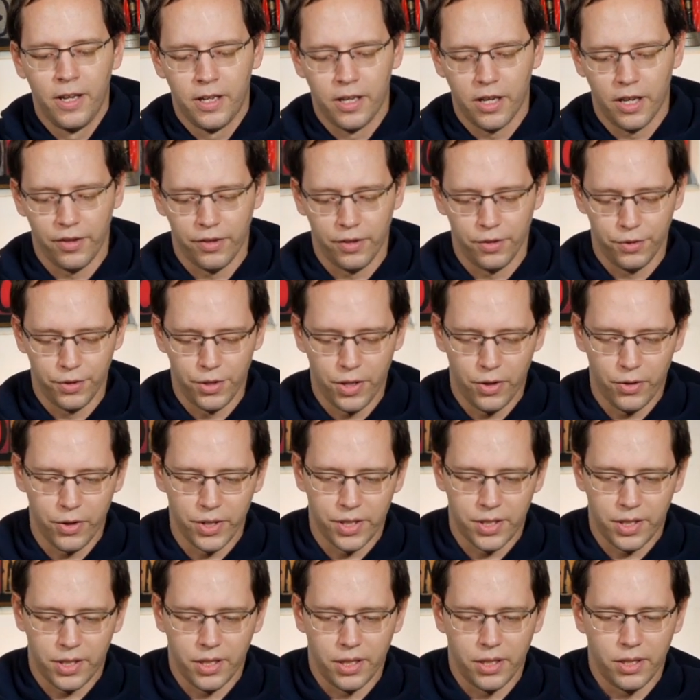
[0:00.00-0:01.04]
Now you'll
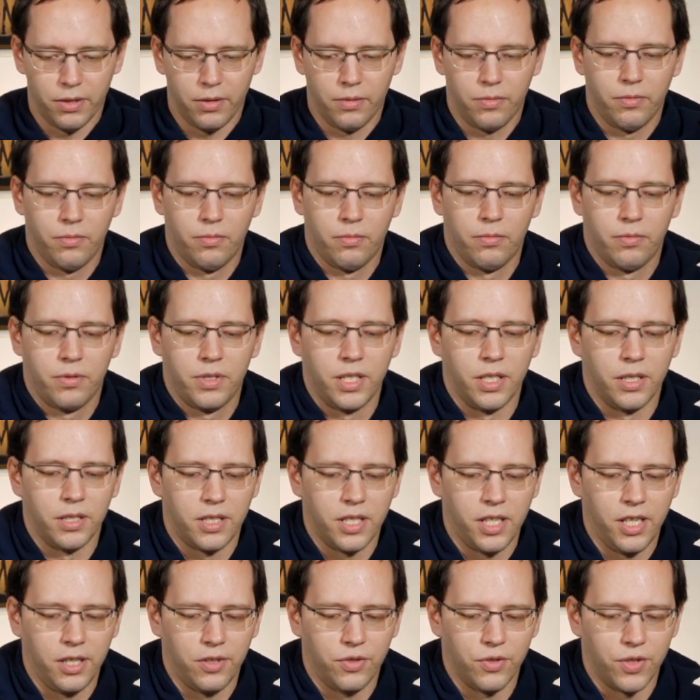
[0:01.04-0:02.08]
notice that
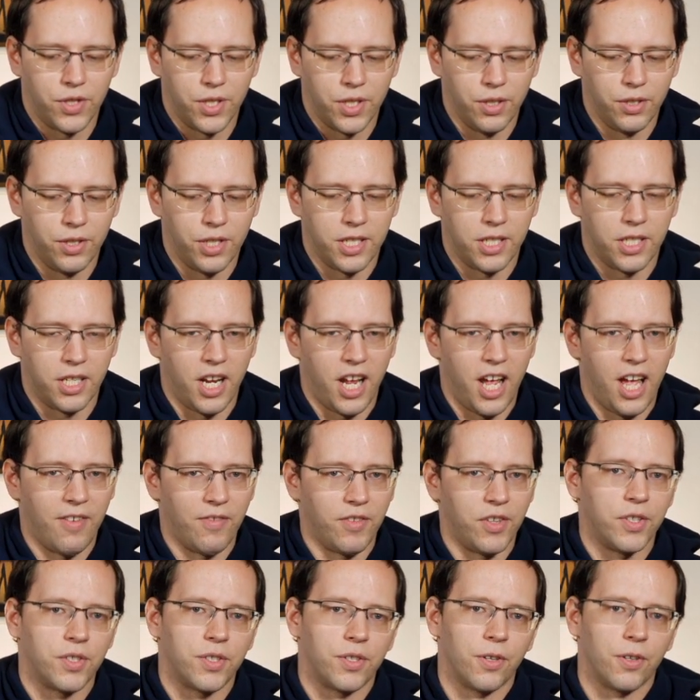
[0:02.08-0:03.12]
since Yggdrasil doesn't have
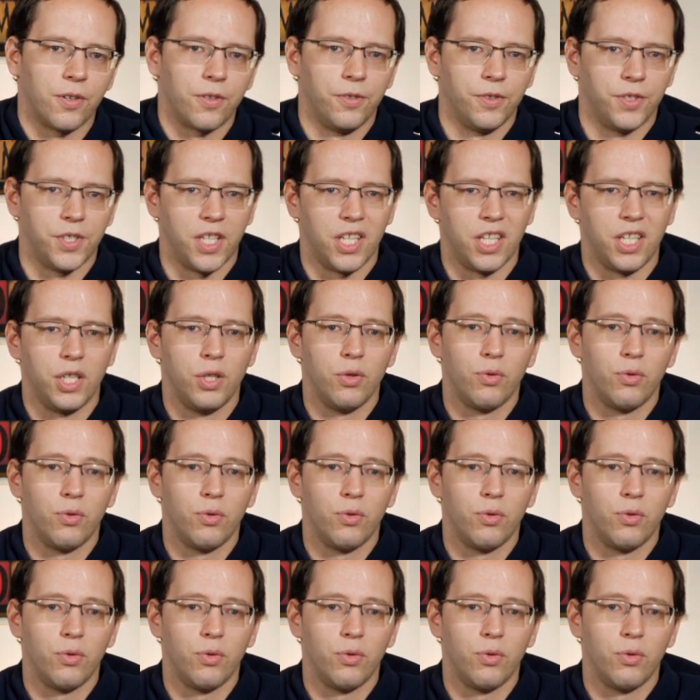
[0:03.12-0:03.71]
any circles in it,